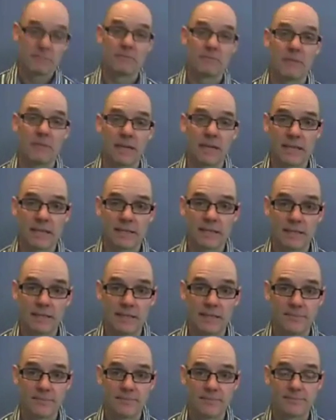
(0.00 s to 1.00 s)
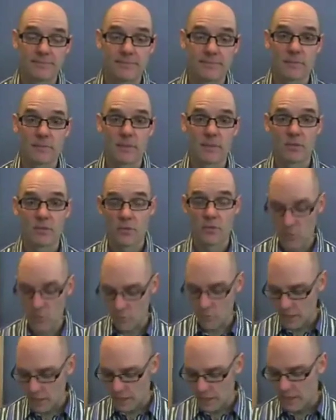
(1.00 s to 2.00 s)
I can't tell.
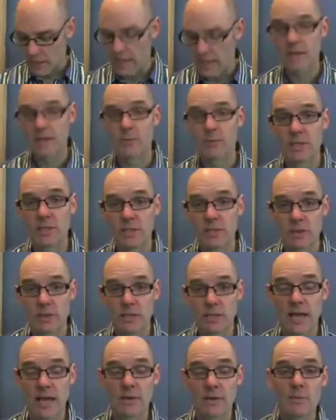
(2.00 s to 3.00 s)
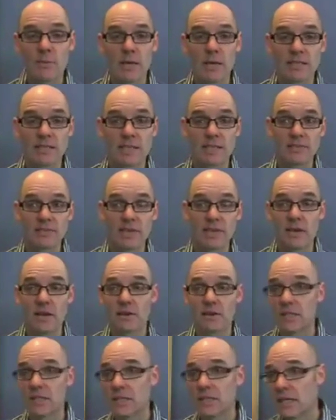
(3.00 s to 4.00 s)
So how do we do it? How do we make sense of it? How
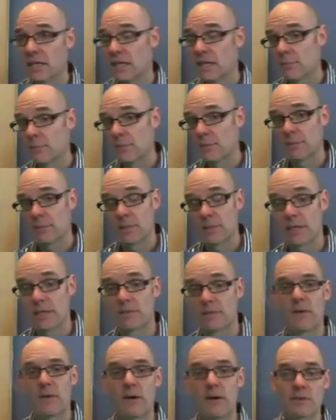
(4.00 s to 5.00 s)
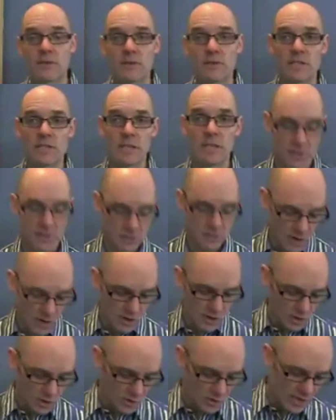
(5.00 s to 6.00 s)
can people like Fowler and Christakis
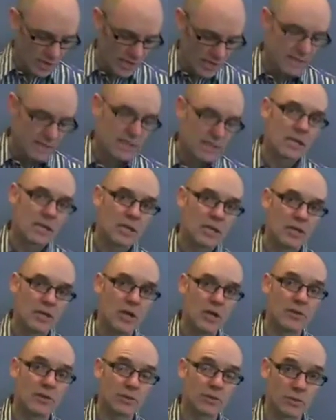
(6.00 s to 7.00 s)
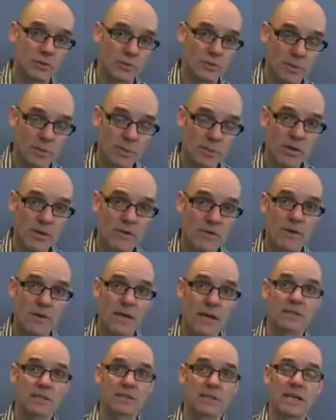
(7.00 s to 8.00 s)
argue that, no, this was really peer
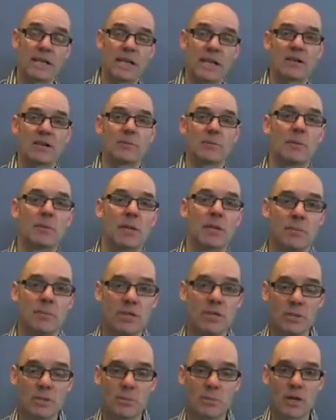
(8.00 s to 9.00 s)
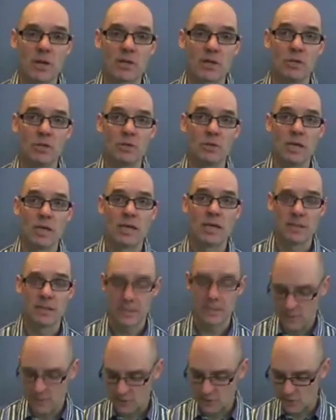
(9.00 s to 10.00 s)
effects, and how can people like Bishop argue
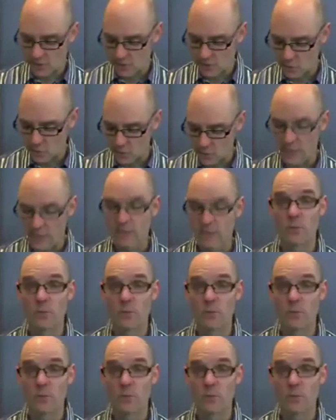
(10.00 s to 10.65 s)
that this is sorting?